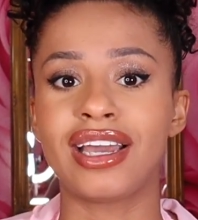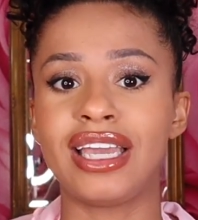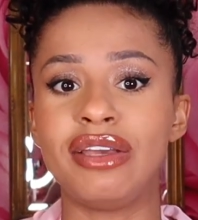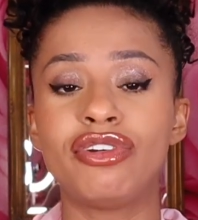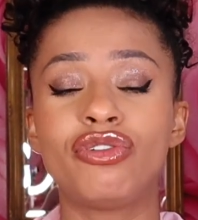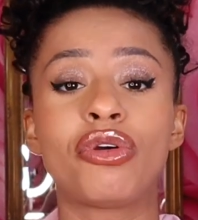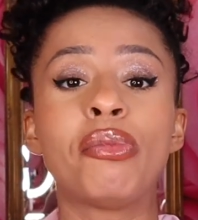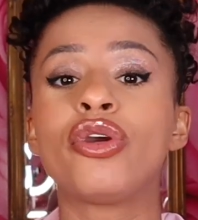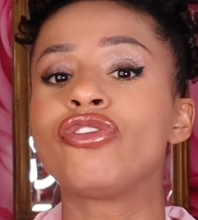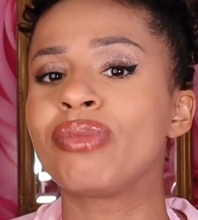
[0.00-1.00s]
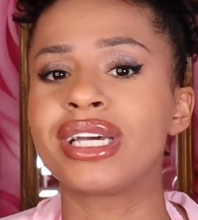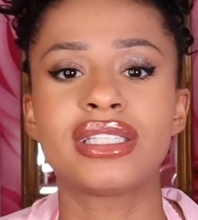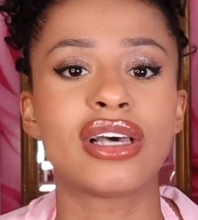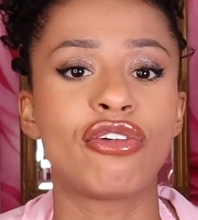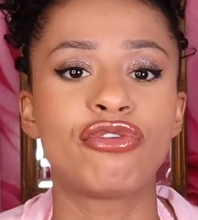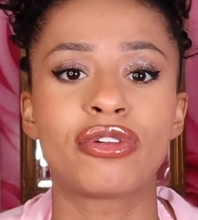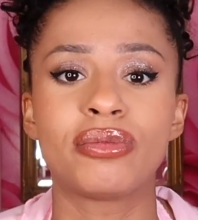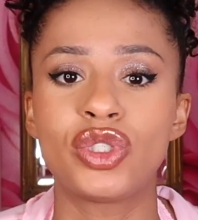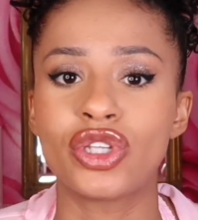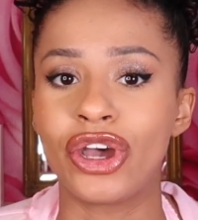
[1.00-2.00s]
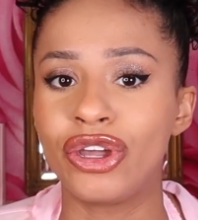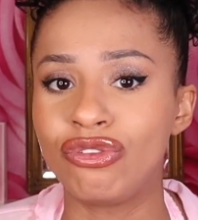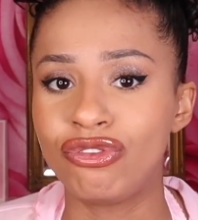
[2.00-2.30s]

even removed myself from certain